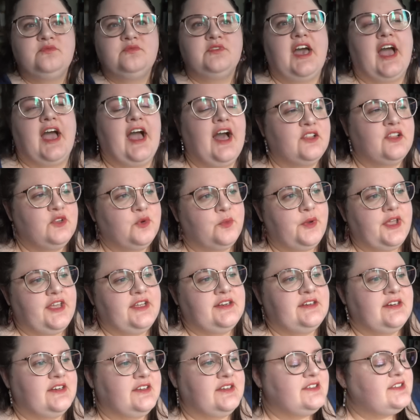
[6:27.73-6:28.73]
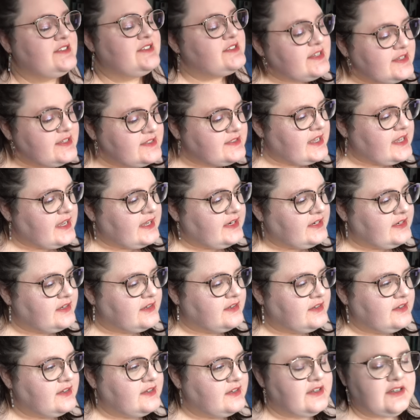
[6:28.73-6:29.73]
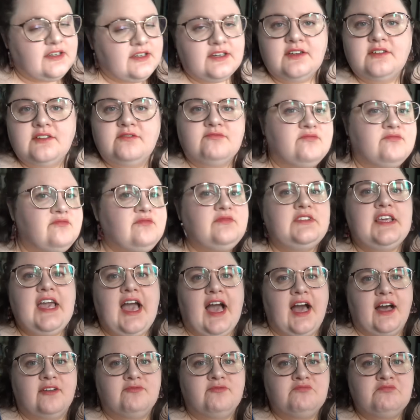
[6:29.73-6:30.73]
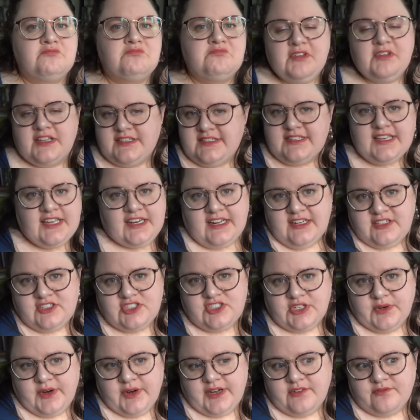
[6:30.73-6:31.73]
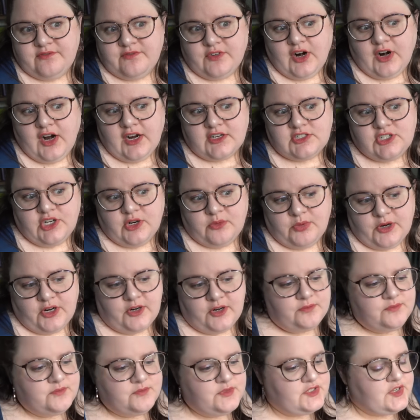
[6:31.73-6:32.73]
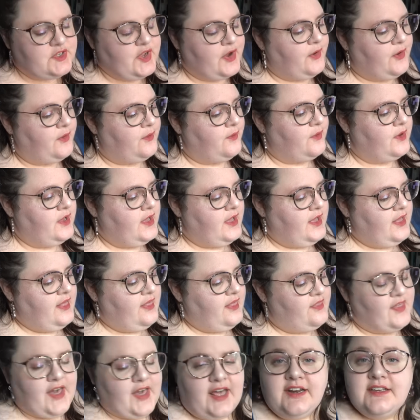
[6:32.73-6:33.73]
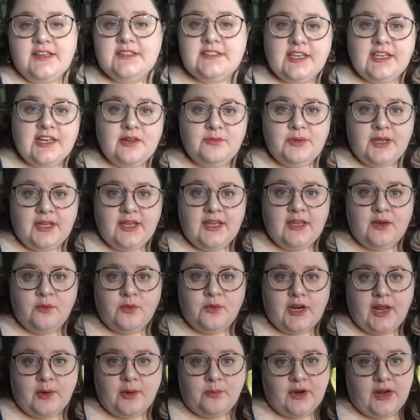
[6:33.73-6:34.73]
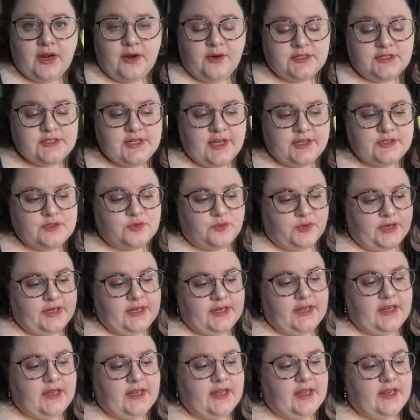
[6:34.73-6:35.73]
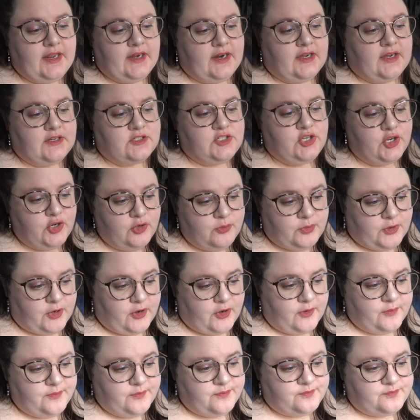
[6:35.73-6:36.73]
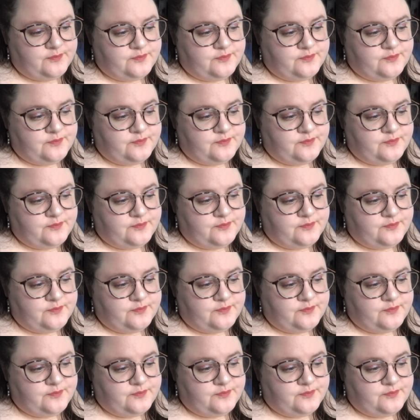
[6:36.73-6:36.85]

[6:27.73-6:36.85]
the Halloween season. Yeah, let's get into it for October. So that is going to be what I prioritize reading in October.